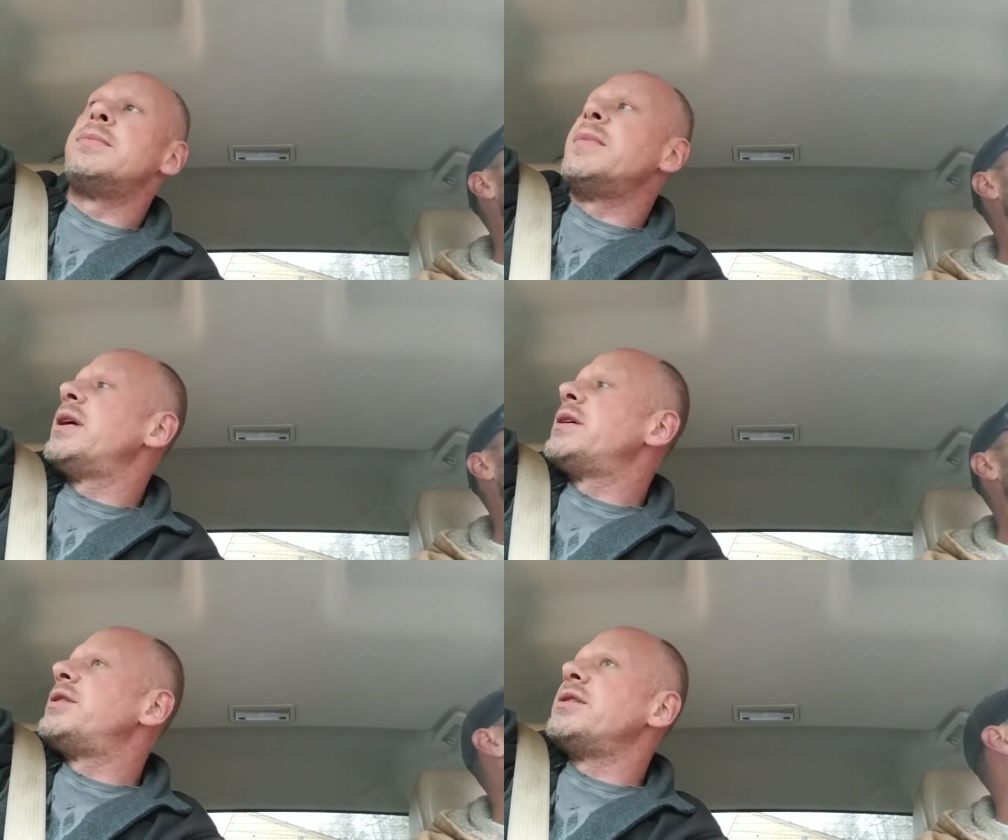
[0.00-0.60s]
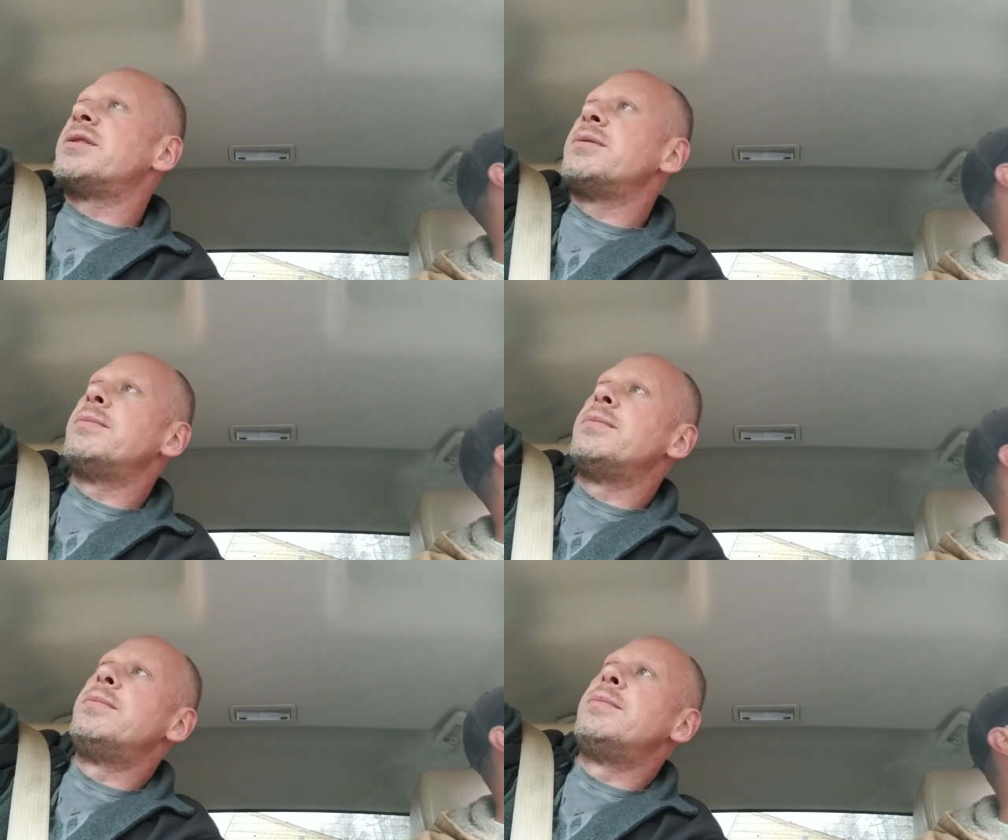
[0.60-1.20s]
Yeah, I was gonna say, why
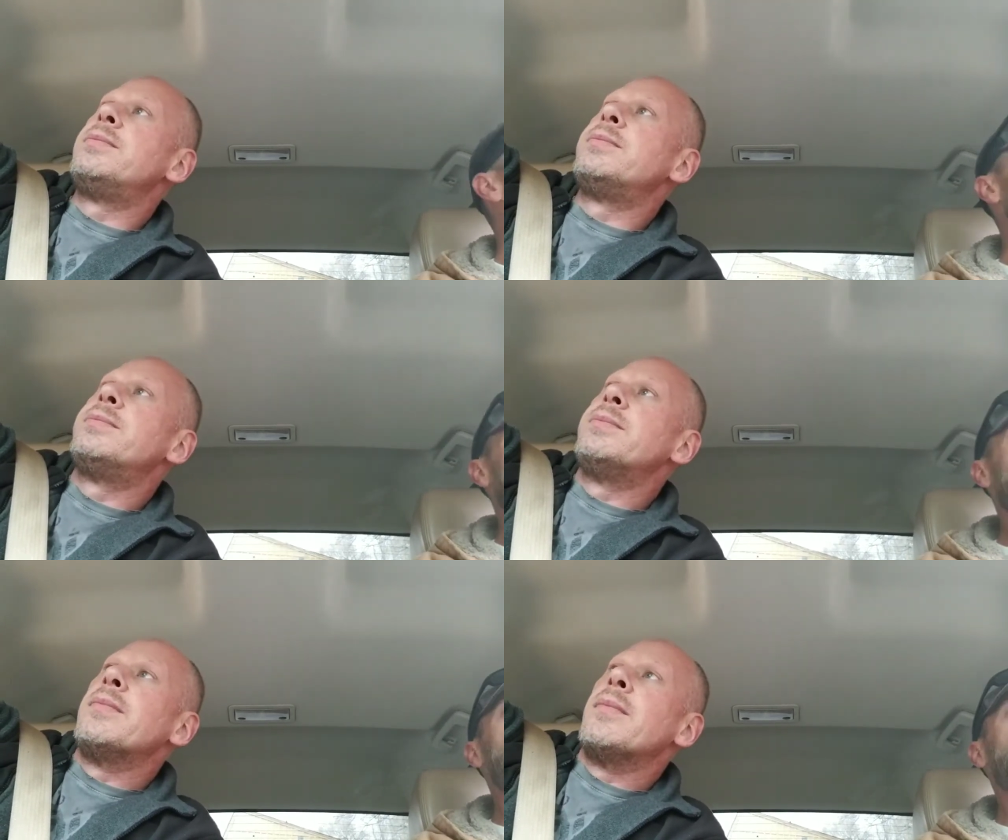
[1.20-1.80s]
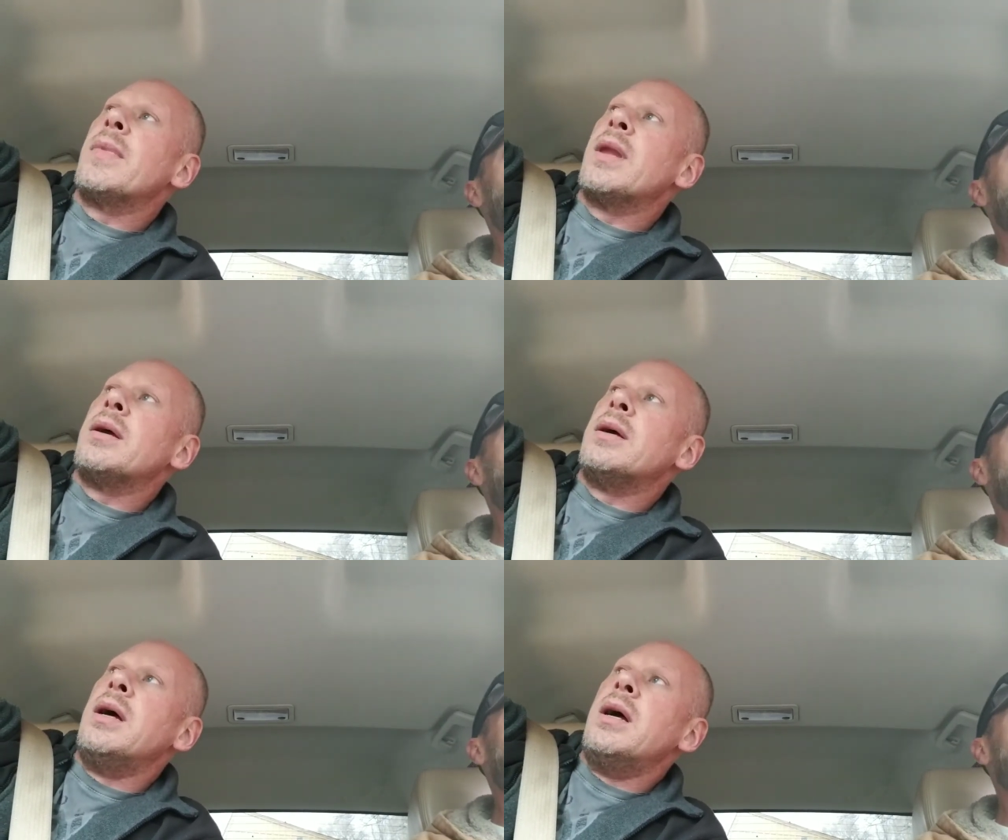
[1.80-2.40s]
don't you go ahead and back up so she can
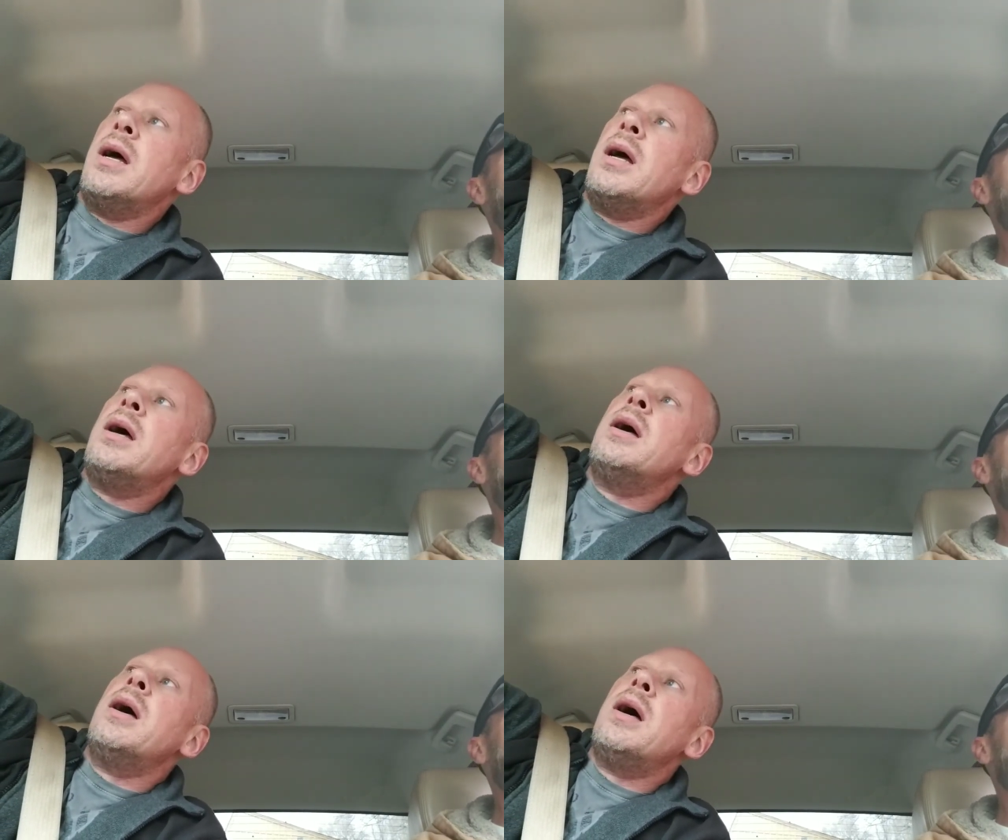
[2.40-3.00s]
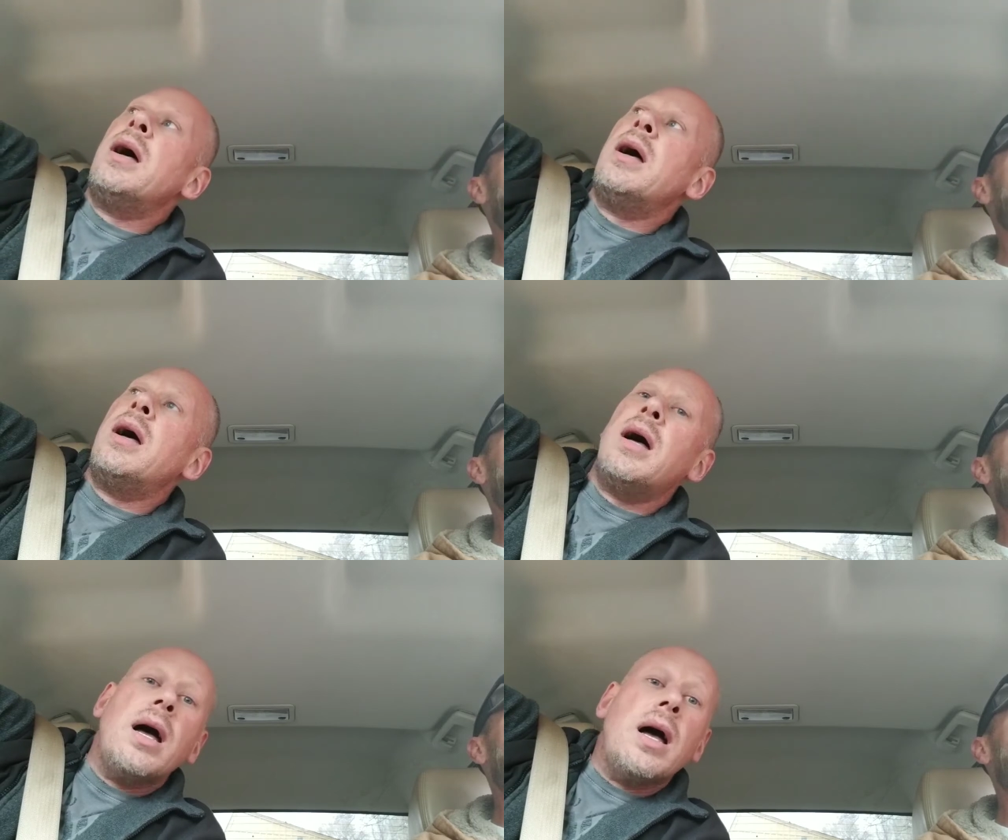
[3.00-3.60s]
pull in here if she has
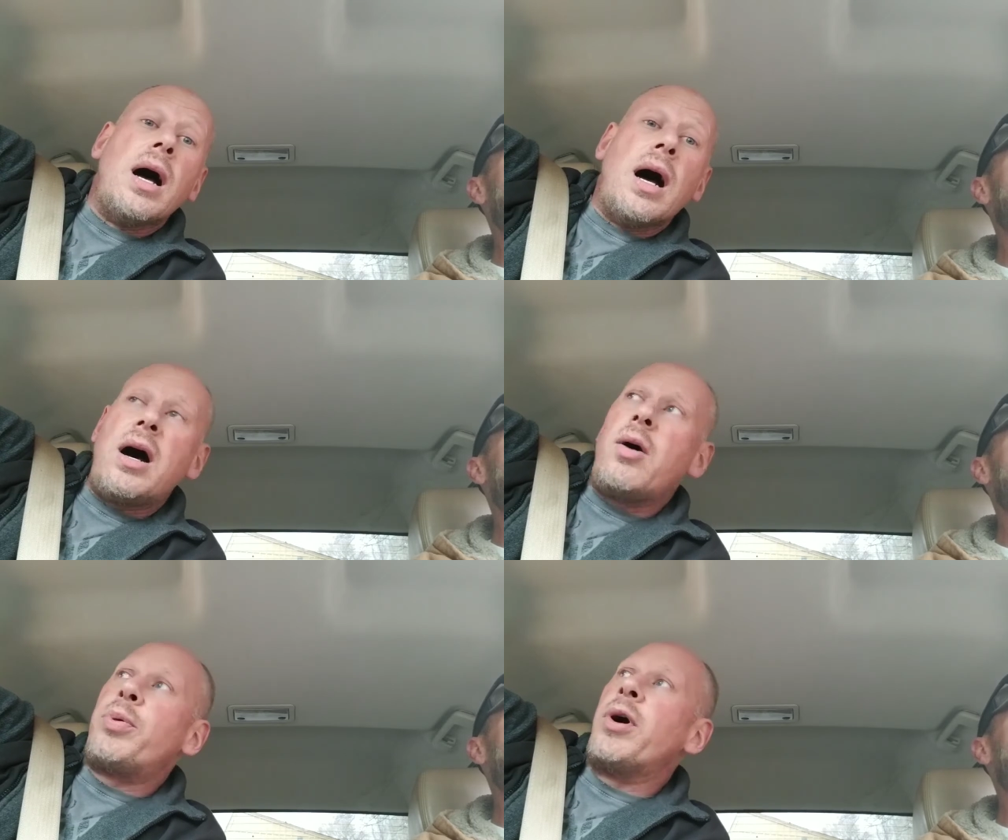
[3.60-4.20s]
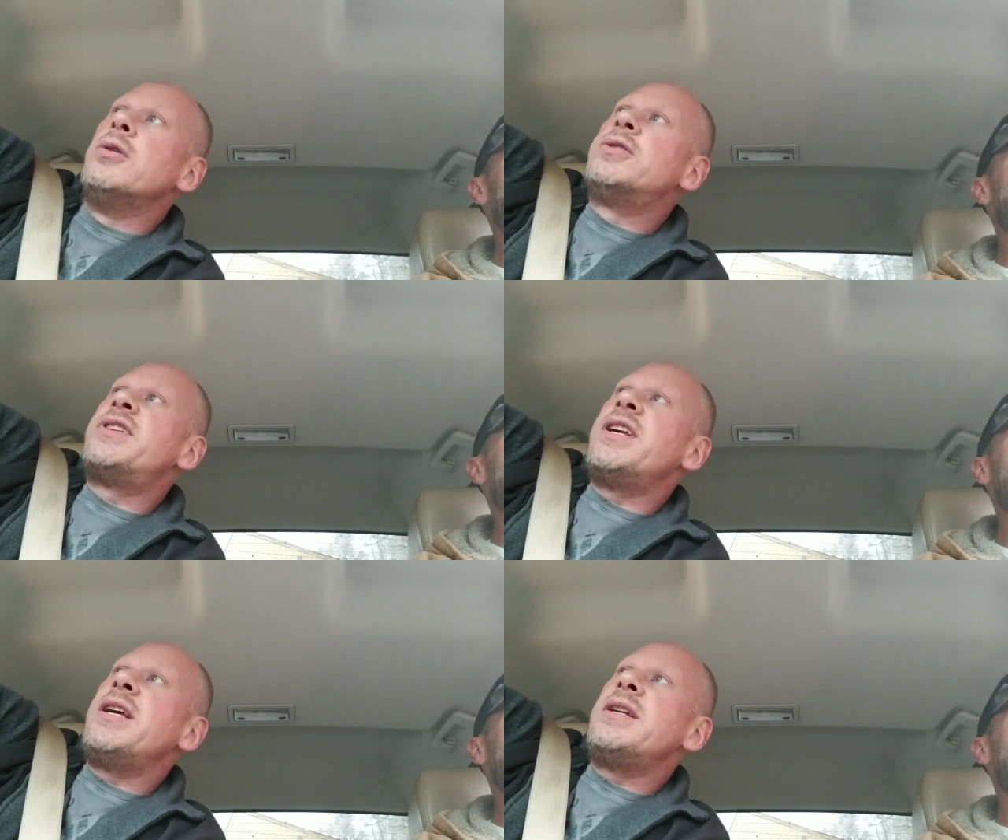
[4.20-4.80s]
to. All
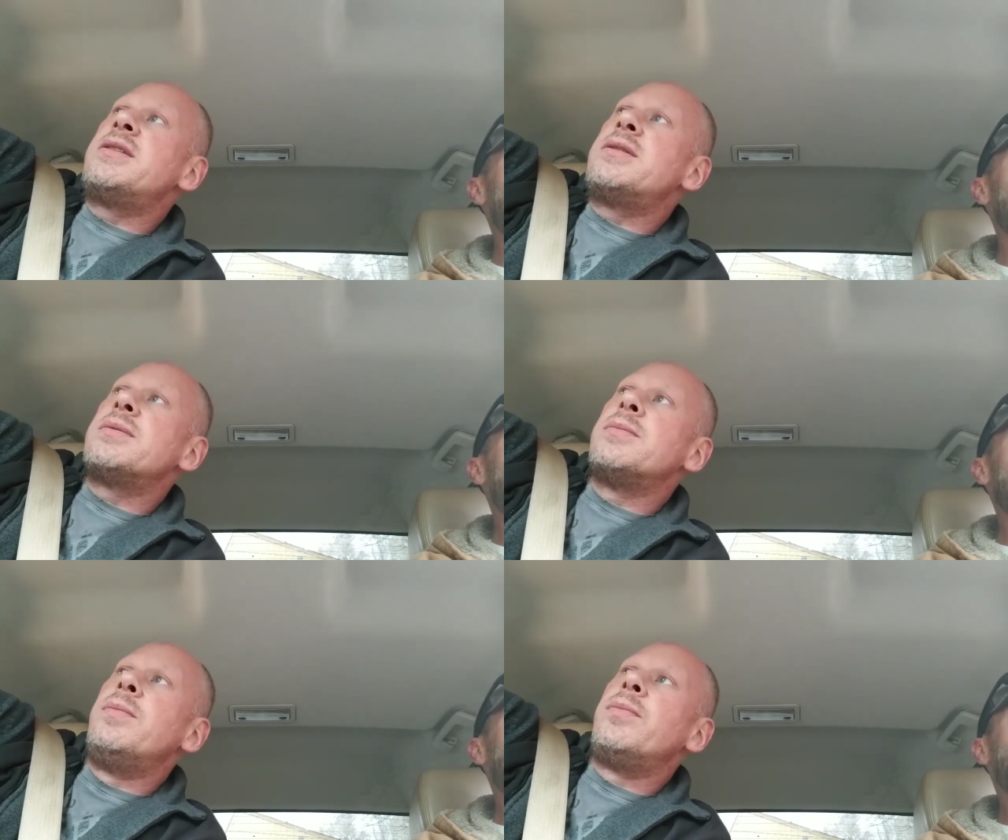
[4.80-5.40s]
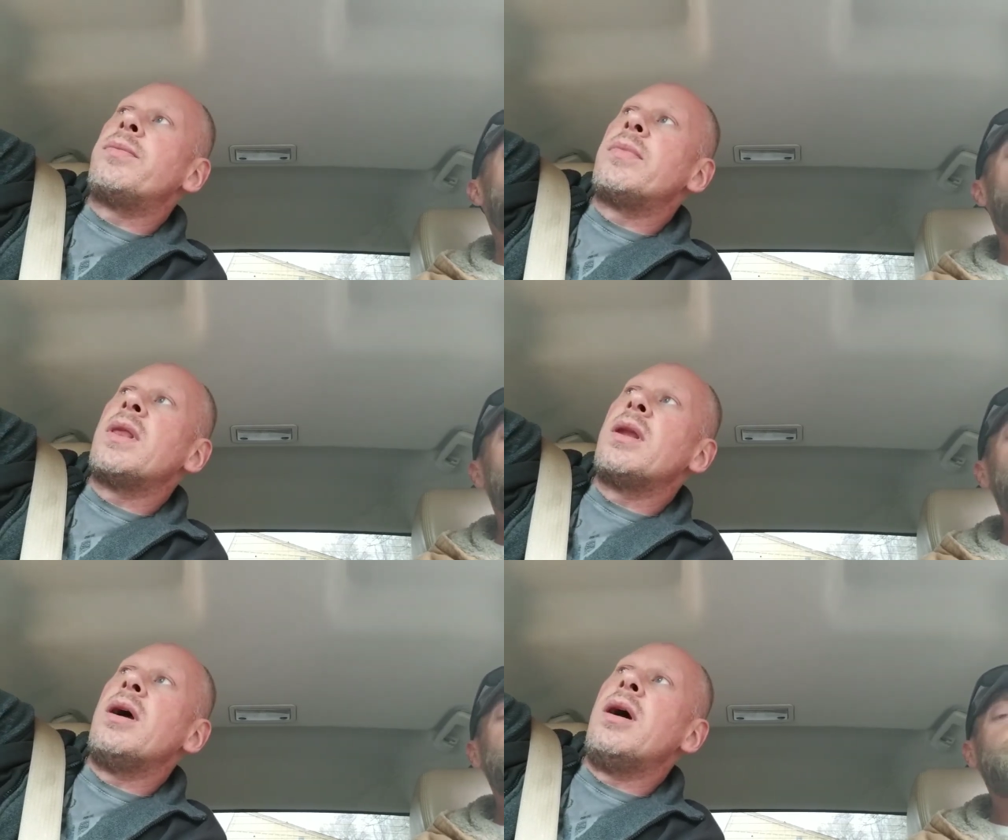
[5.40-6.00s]
proceeds, James,